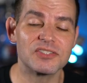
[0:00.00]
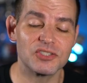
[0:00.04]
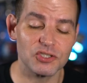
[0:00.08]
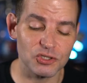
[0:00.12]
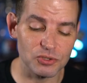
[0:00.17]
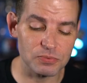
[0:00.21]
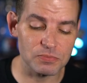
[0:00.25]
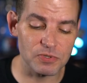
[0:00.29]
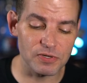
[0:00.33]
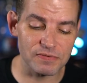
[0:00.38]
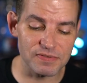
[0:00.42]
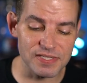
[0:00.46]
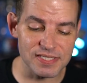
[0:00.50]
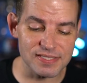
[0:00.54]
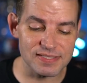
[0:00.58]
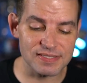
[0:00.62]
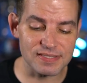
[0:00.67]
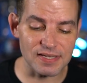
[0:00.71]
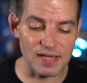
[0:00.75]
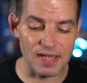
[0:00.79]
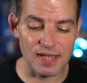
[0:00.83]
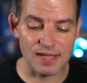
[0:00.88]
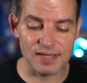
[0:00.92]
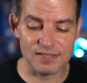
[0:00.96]
two
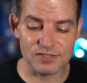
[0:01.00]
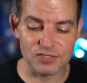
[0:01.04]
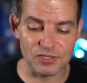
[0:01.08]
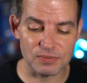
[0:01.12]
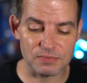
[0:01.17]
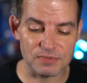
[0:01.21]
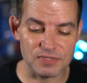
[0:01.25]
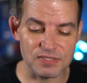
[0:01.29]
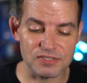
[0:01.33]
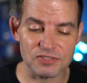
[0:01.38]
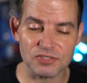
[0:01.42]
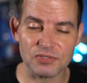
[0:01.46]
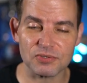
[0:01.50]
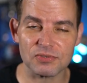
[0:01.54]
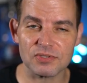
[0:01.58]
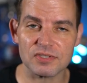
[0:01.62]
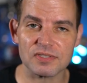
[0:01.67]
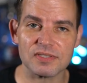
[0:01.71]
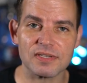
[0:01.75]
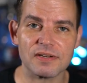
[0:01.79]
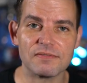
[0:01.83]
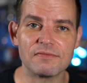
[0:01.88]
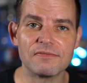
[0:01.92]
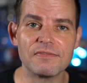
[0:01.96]
movies, and so I'm going to do
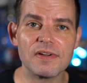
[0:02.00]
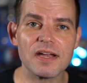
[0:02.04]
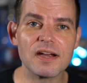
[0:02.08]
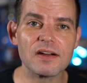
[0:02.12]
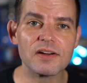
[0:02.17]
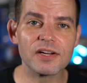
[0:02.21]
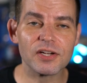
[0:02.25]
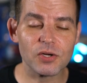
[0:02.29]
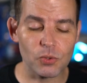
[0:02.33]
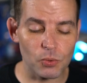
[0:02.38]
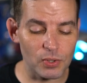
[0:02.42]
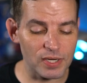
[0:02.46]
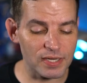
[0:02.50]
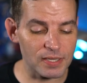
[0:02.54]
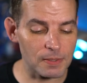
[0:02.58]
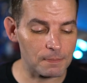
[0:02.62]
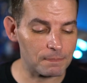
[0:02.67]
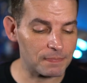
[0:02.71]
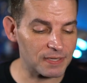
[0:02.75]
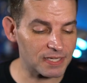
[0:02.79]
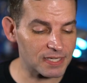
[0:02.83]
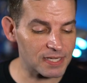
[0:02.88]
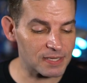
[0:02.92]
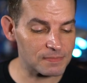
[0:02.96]
just a very
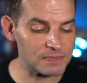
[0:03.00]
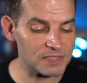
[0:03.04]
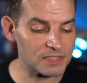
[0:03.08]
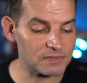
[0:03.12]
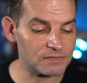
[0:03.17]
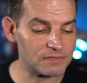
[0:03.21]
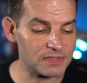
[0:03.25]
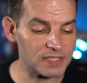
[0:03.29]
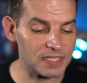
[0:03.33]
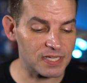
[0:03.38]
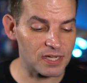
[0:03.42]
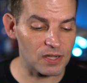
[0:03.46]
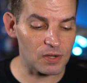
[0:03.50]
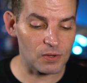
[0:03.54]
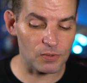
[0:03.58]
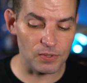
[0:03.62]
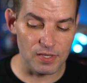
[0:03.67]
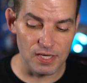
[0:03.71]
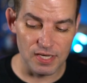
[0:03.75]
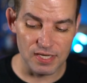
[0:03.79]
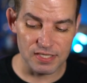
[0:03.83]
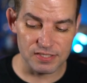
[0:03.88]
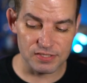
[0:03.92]
quick pickups video.